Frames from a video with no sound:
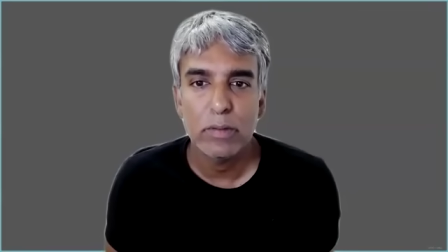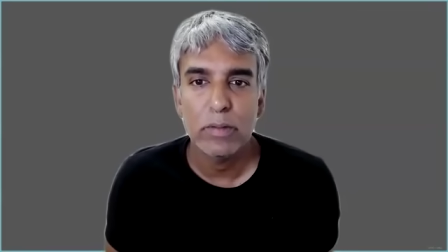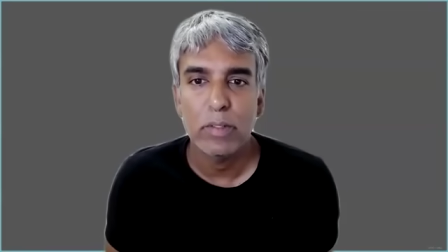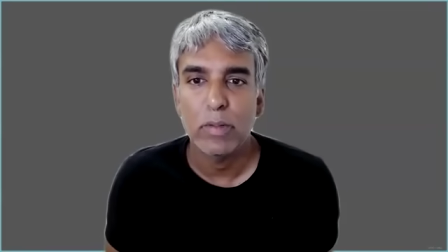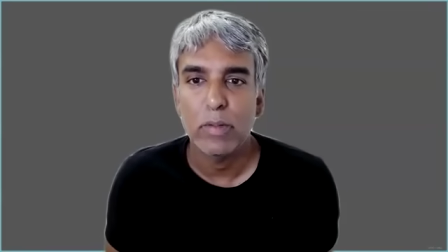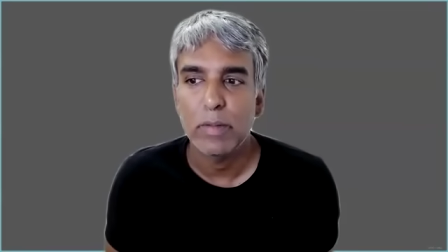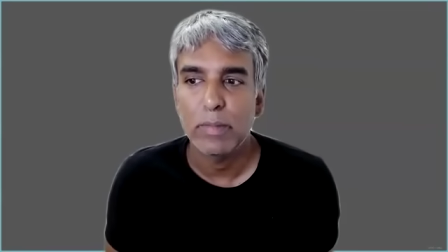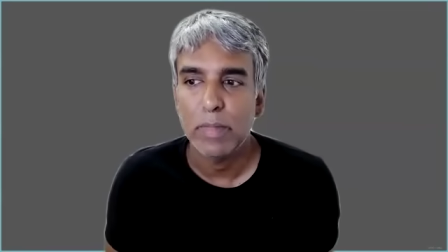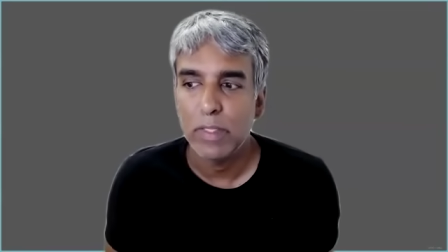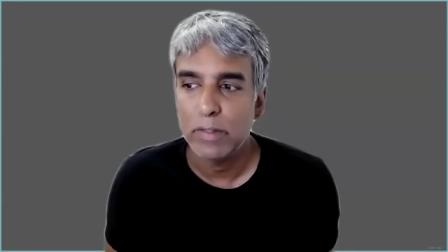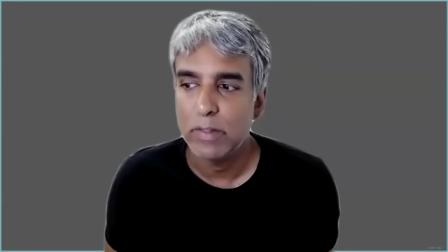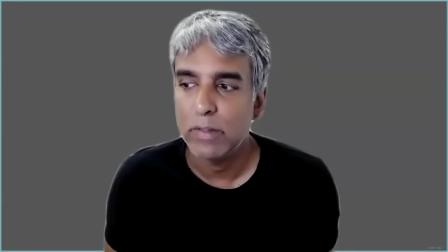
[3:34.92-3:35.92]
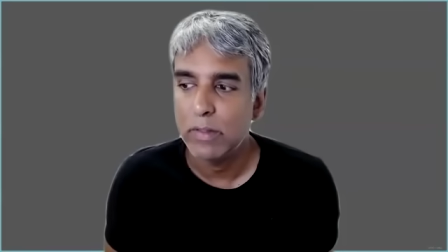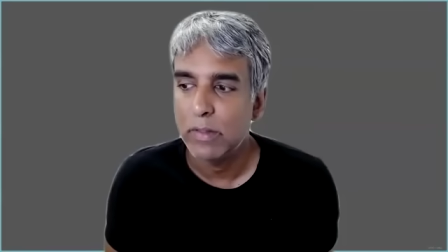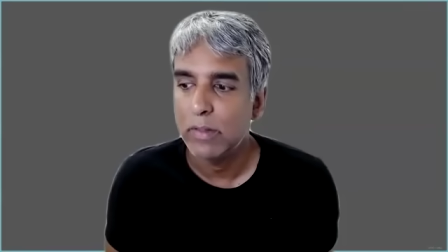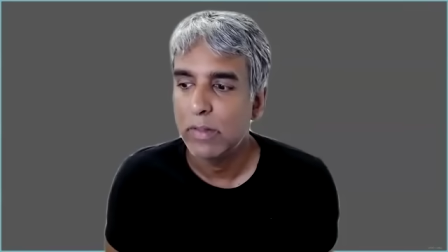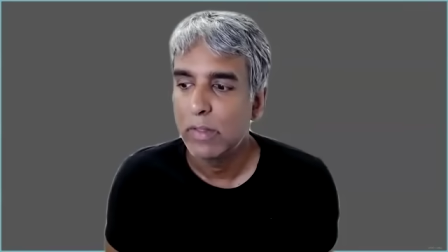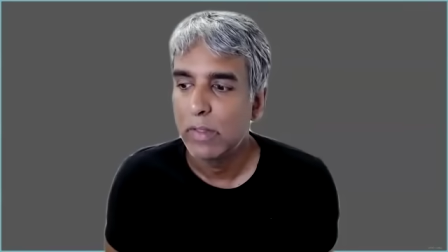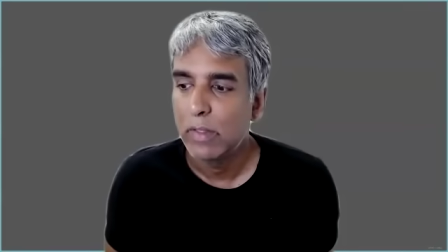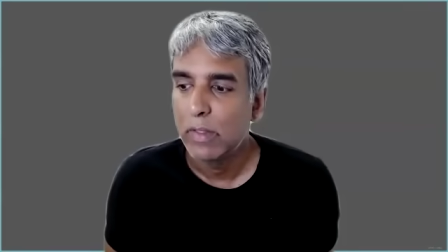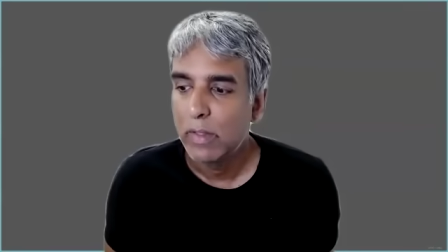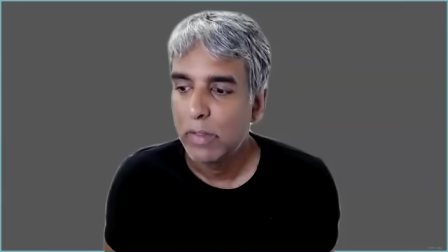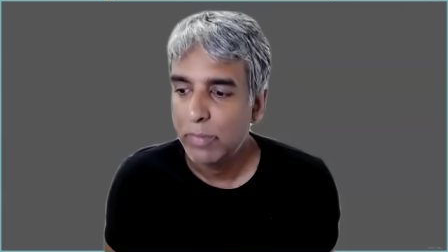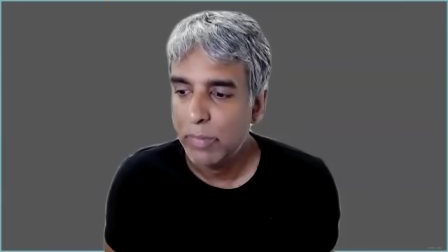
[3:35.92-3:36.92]
Hamas is the
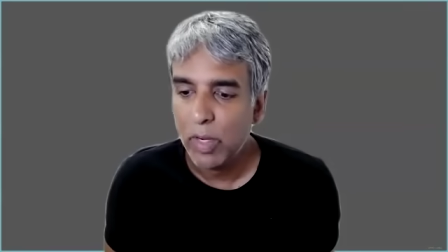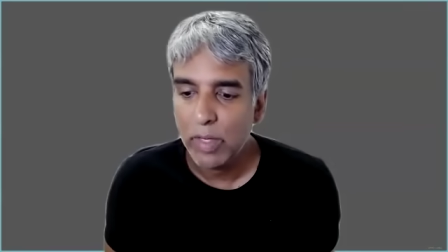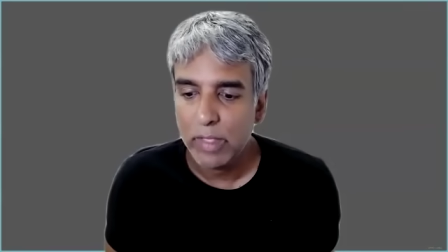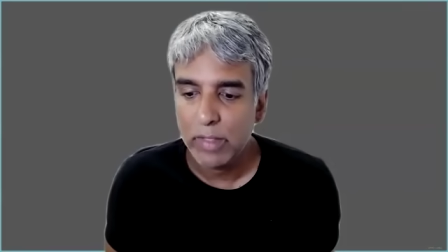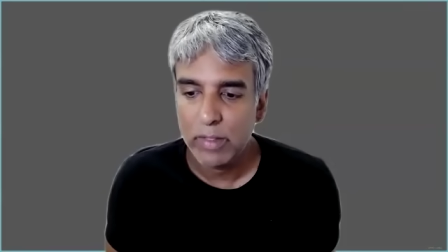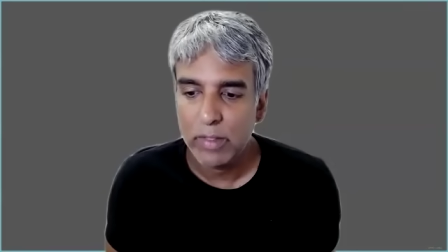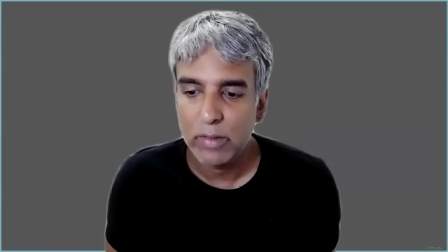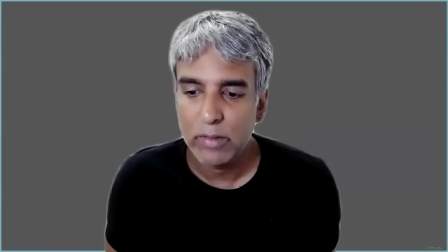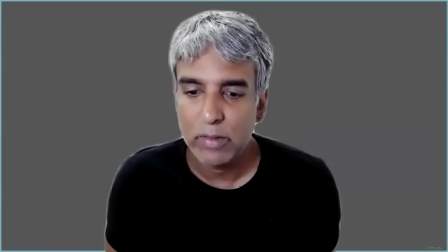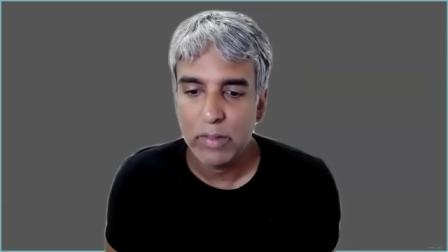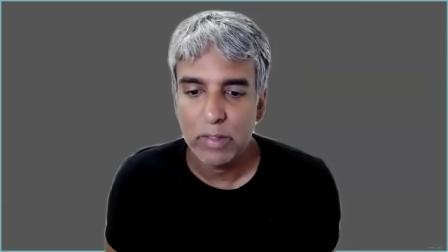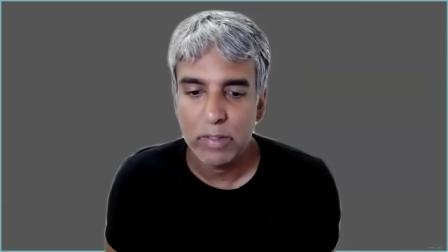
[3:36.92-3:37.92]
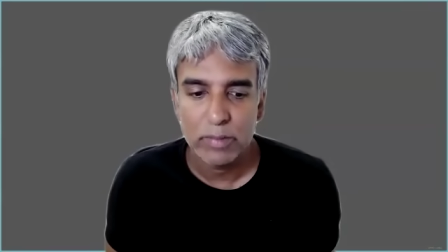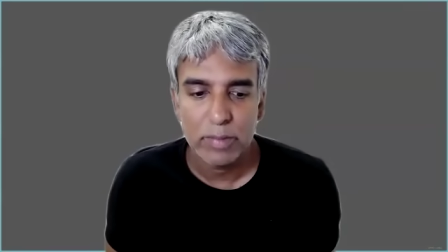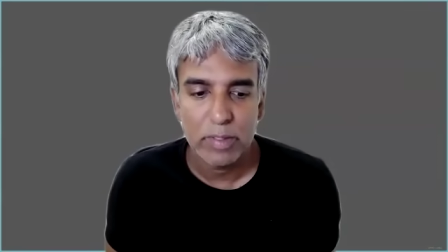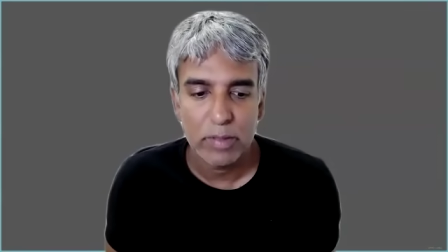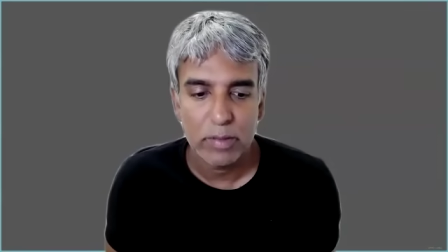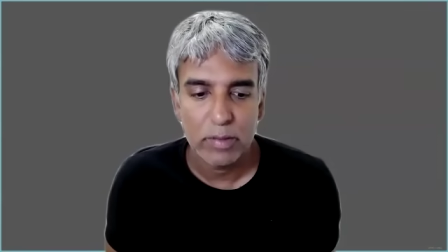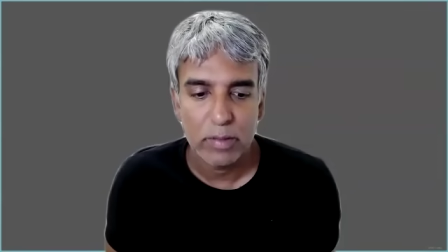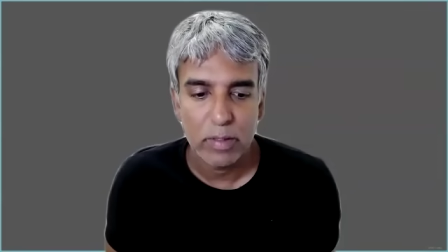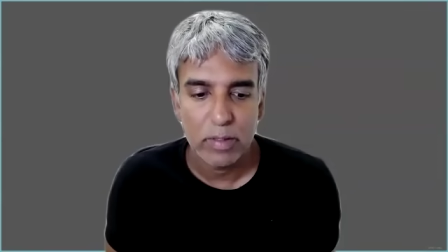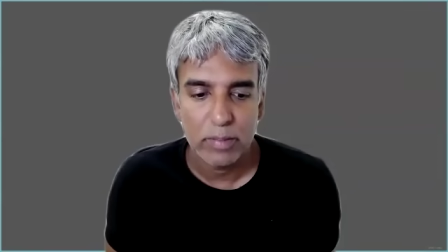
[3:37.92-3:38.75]
party that has been